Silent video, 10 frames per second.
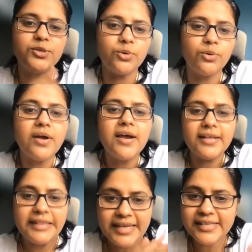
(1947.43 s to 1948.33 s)
So
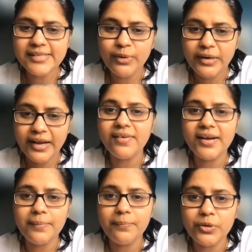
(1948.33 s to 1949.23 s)
these, whatever
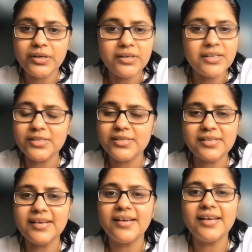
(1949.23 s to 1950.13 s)
I put it,
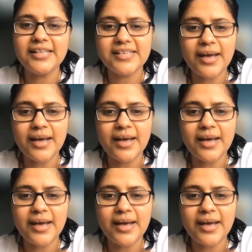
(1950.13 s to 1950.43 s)
it's